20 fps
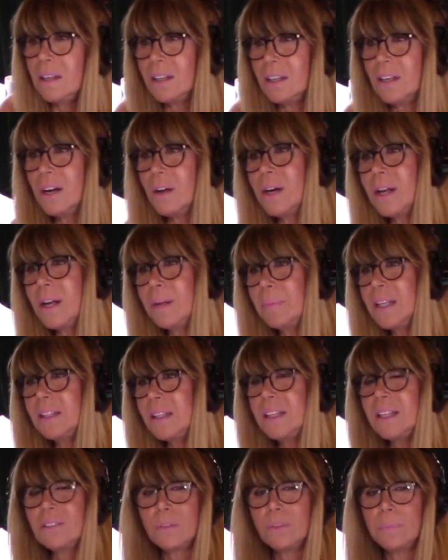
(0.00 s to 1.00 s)
You know what I
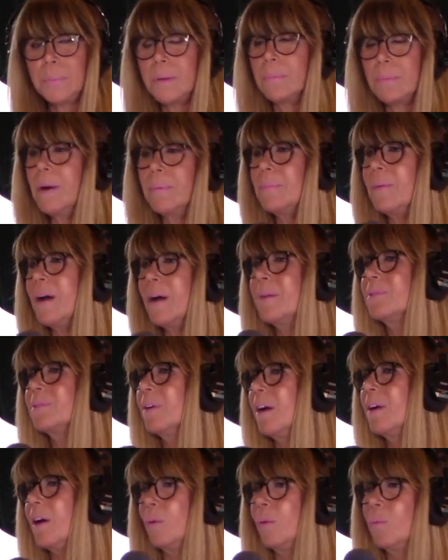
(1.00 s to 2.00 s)
mean? These are people. My
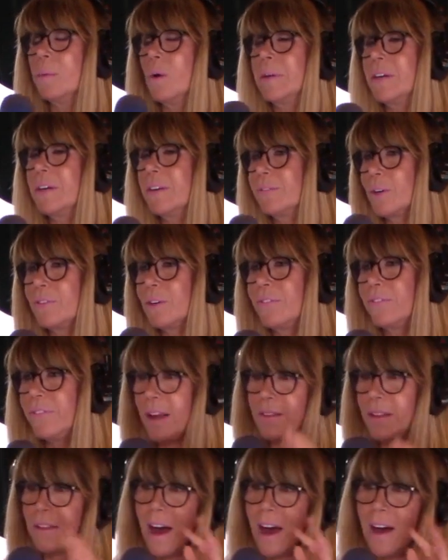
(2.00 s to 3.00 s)
mom's a woman of good
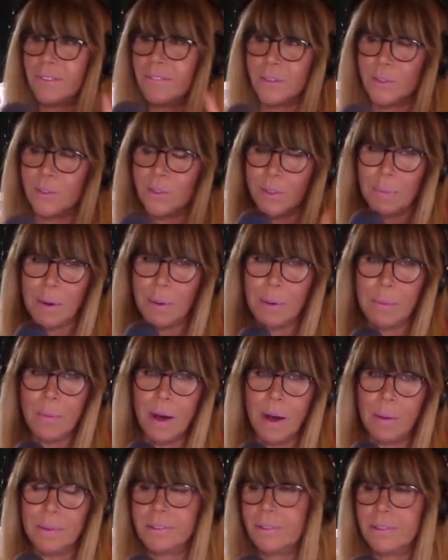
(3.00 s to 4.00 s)
faith, obviously. My
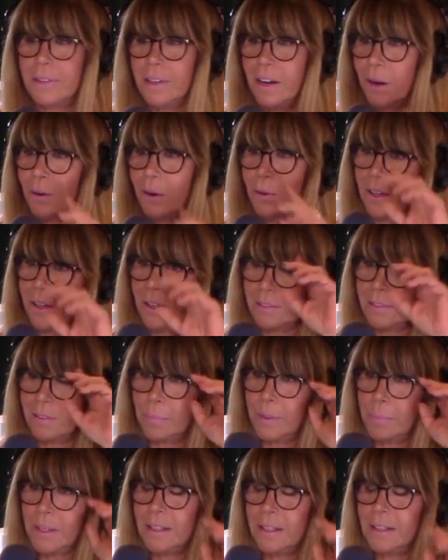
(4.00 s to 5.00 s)
mom is, you know,
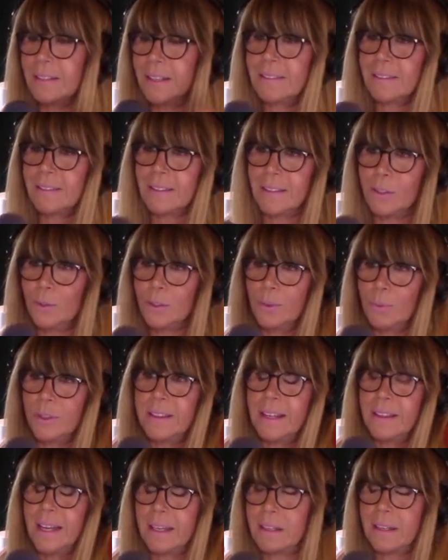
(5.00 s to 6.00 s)
somebody that you
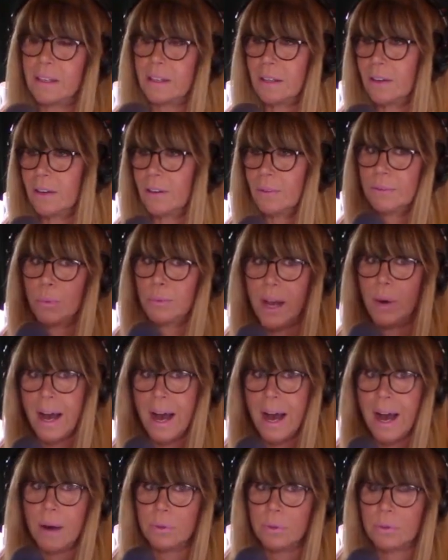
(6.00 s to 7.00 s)
would think, you know, the
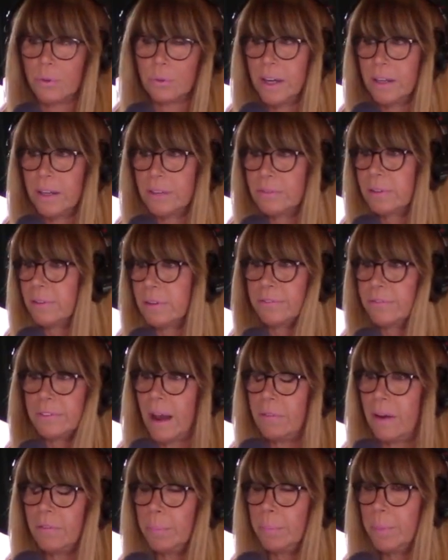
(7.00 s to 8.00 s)
way I was raised,
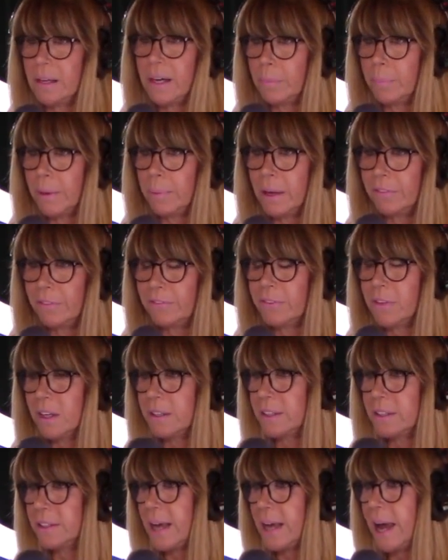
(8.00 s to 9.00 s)
gives everybody the benefit
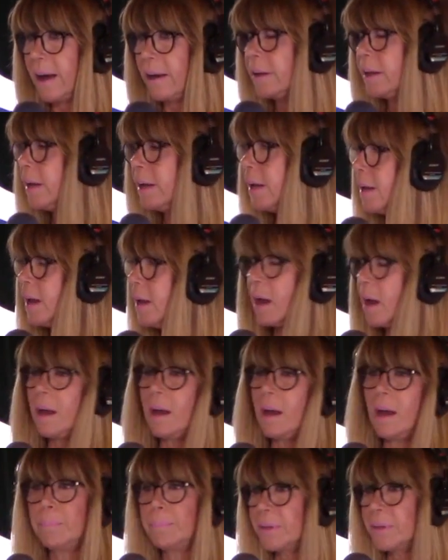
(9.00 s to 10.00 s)
of the doubt.
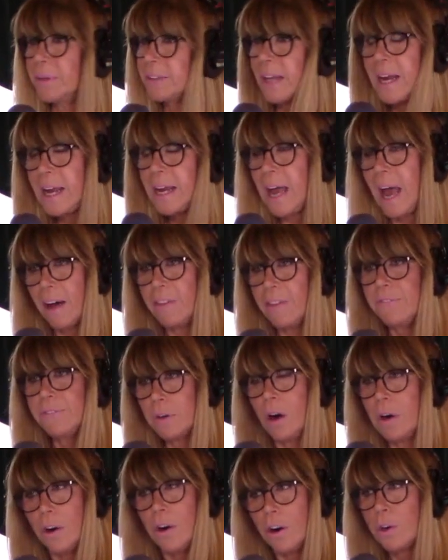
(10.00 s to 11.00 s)
But they have
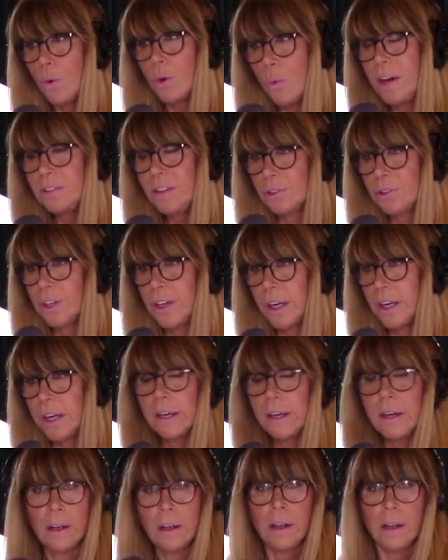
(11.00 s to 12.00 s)
her
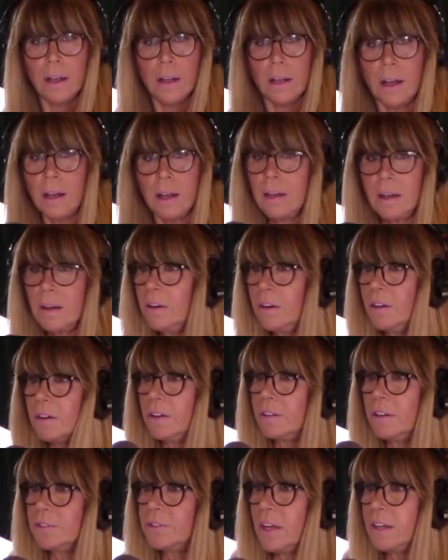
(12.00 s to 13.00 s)
questioning
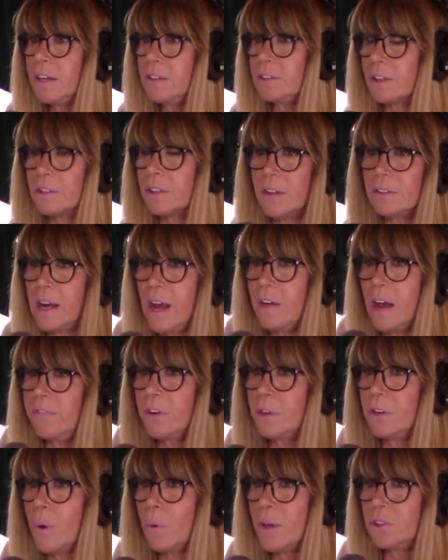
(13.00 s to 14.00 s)
her center. They
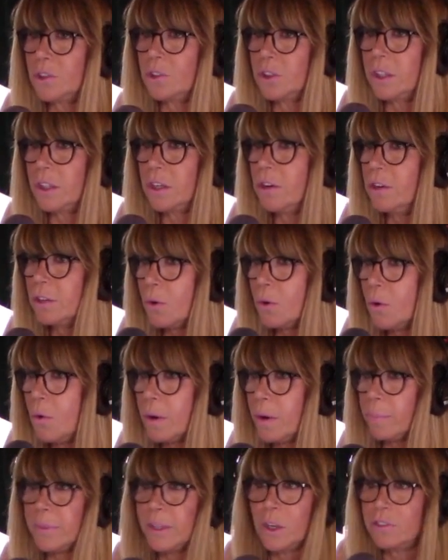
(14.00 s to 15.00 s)
have her questioning her
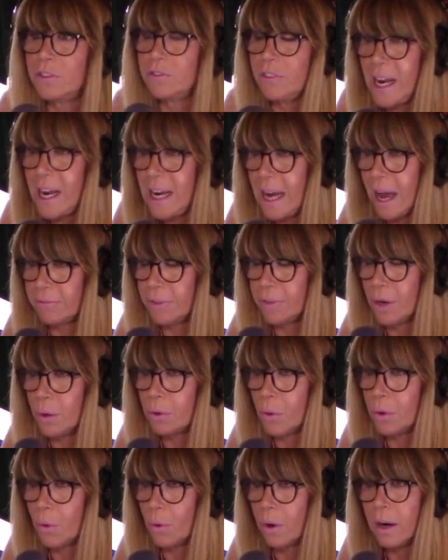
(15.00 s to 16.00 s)
core because they have
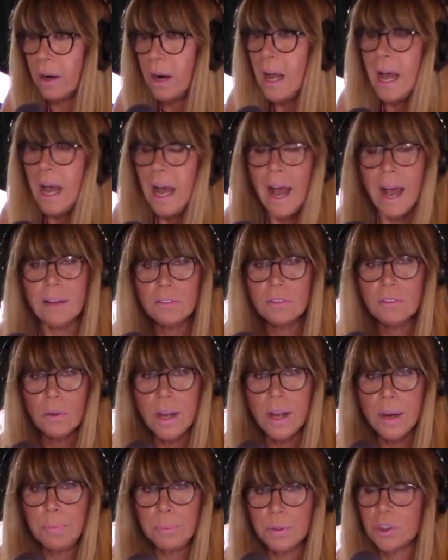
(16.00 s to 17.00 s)
no core. And
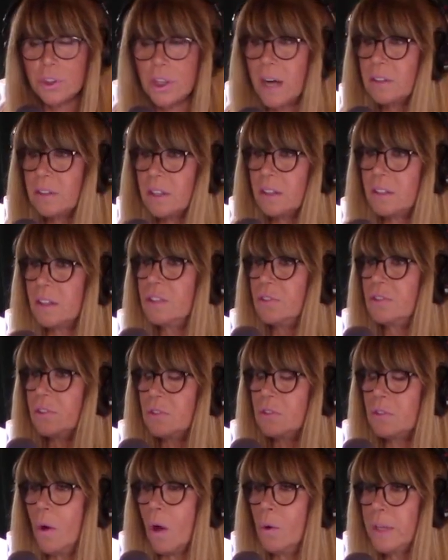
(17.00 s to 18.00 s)
so they project that this
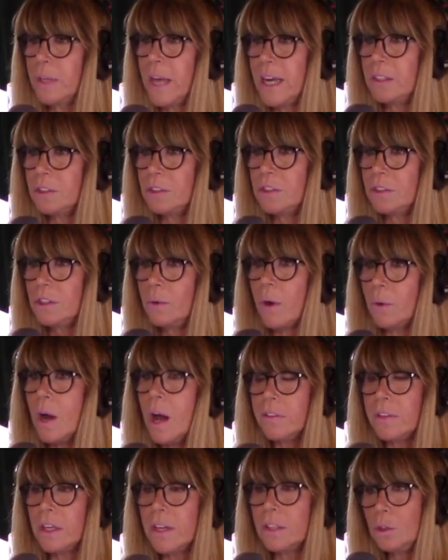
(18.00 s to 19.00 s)
is okay to do,
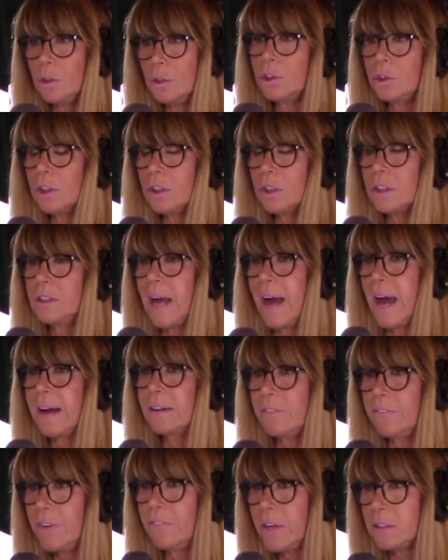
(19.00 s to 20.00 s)
that you should
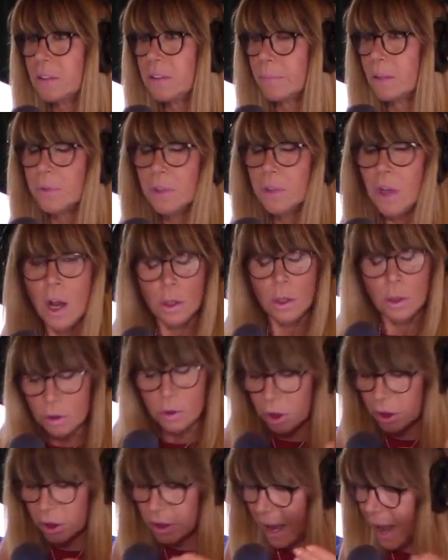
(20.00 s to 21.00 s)
attack the victims.
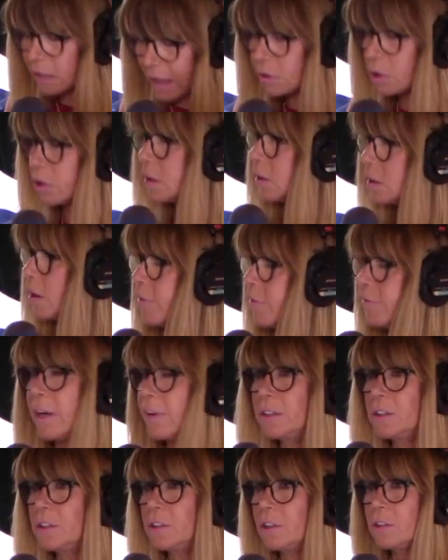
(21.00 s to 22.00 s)
You should actually go
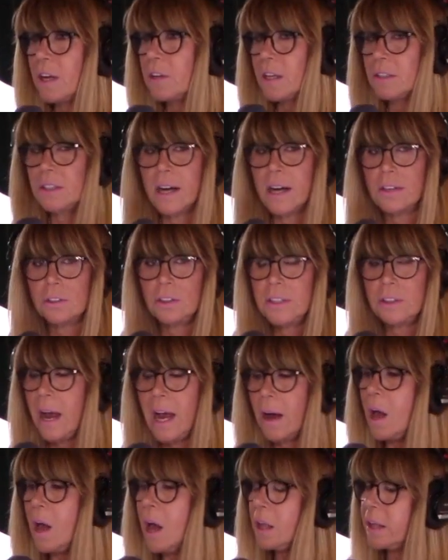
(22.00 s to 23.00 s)
find dirt on Dr.
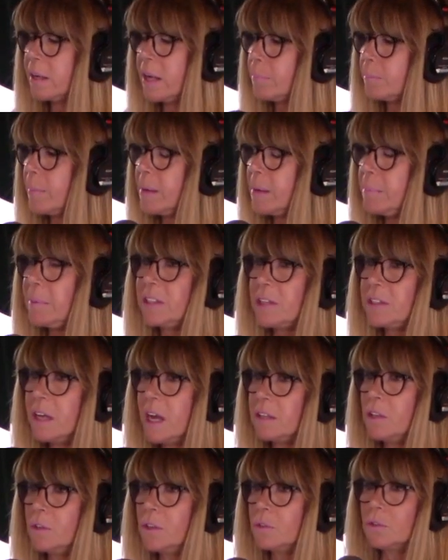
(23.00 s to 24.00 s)
Dow. Like maybe
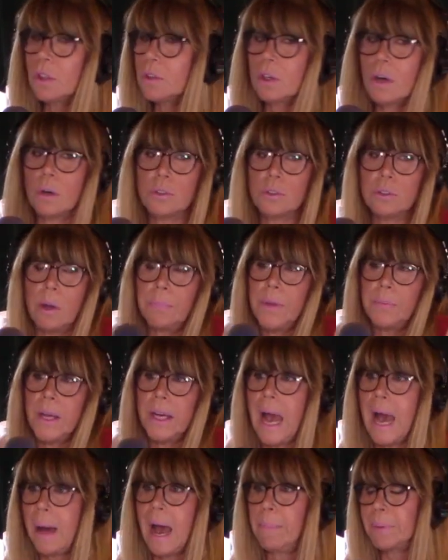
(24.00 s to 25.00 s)
10 years ago,
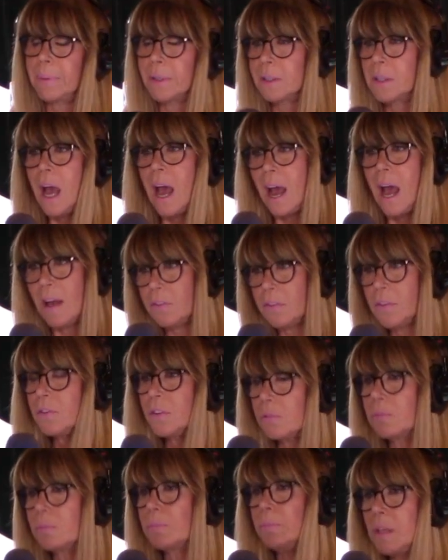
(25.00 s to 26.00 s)
something happened. And
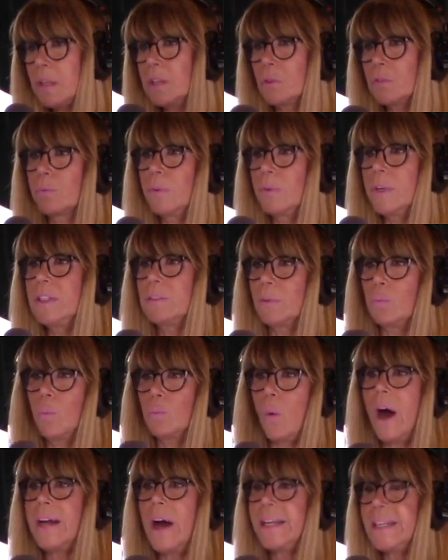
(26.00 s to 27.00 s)
this is the
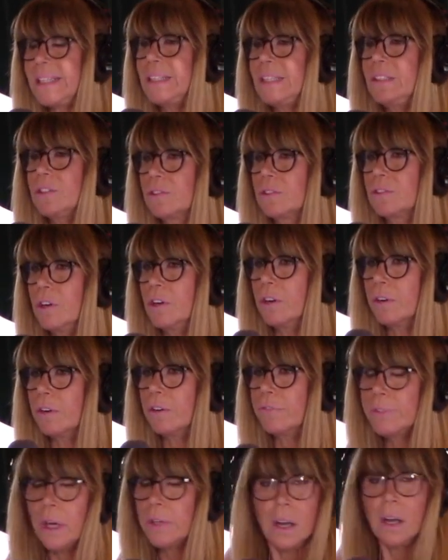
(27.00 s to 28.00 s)
reason why he
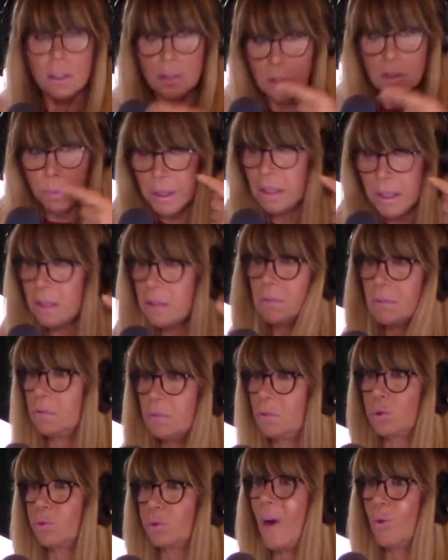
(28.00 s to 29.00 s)
deserved to be
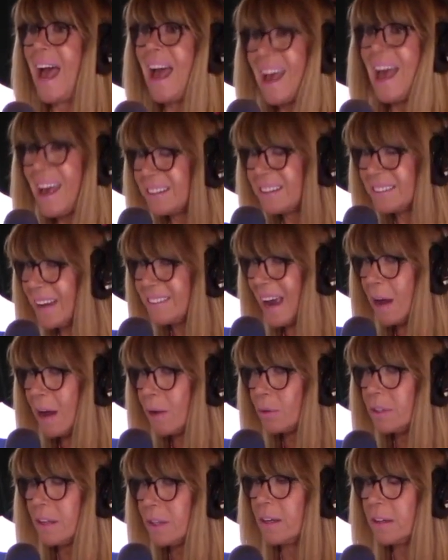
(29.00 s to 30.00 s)
dragged
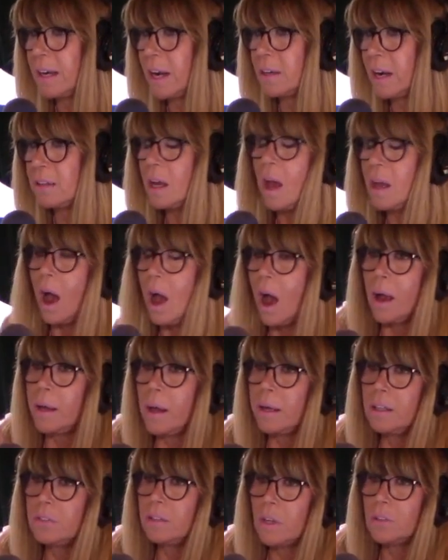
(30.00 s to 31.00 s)
down.
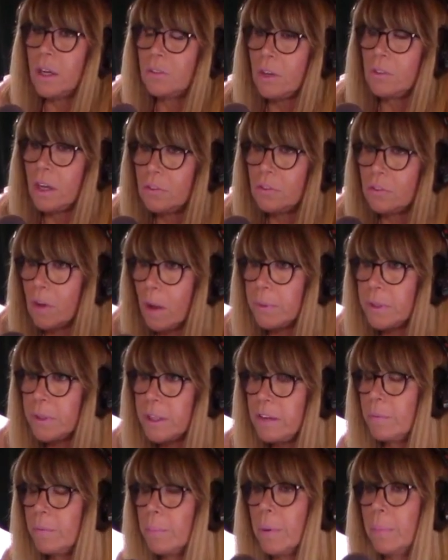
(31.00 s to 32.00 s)
It's
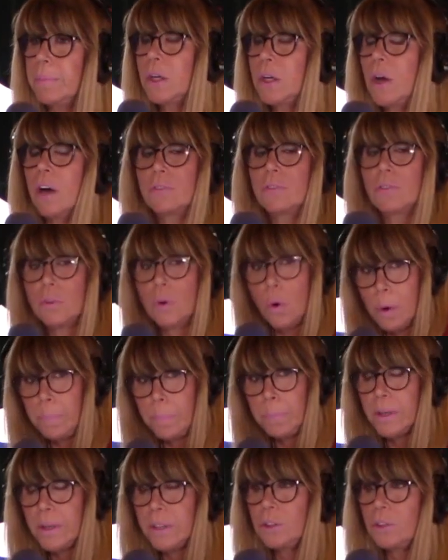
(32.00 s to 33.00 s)
unbelievable because
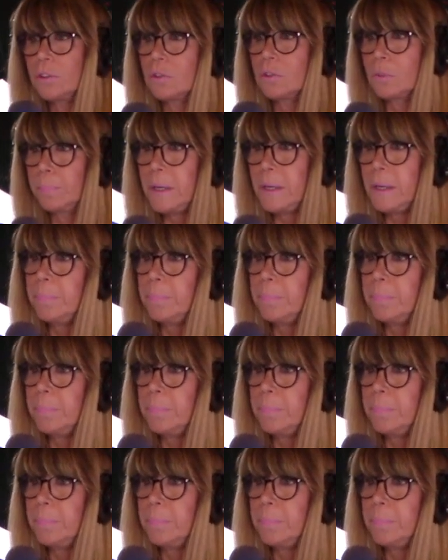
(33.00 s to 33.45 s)
corporations are